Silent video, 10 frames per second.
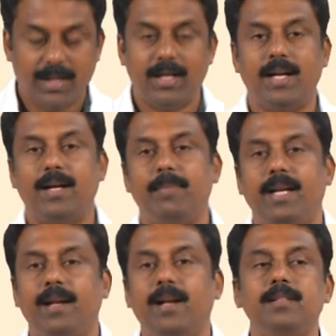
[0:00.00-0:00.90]
uh
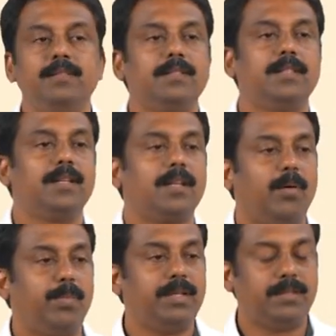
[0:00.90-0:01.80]
material
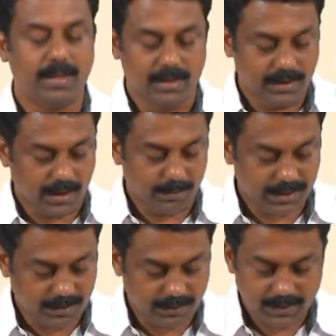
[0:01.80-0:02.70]
composition and the
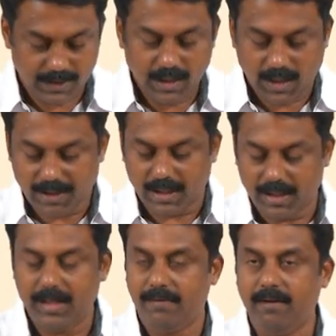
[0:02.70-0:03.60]
diameter
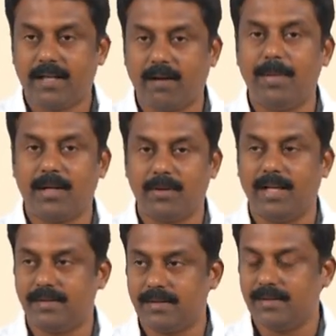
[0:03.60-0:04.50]
and we will come back to
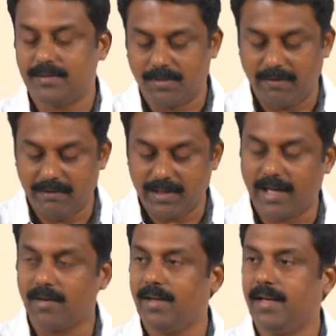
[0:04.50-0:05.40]
that. So, when you are
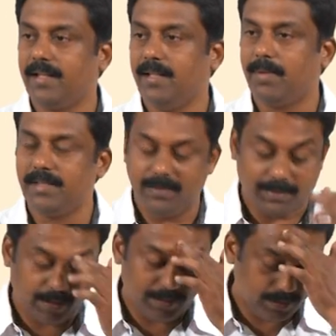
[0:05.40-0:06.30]
calculating the pulsing
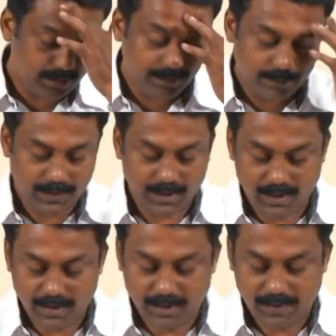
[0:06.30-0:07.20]
parameters.
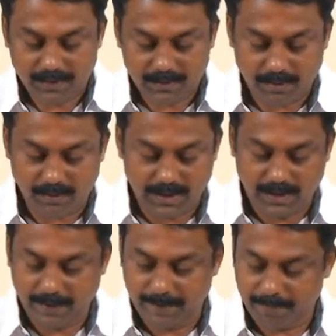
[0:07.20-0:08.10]
So,
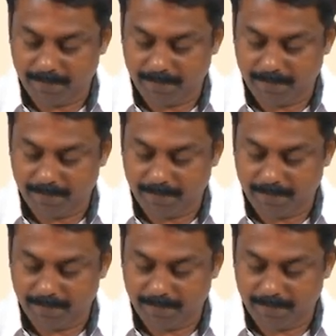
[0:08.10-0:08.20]
the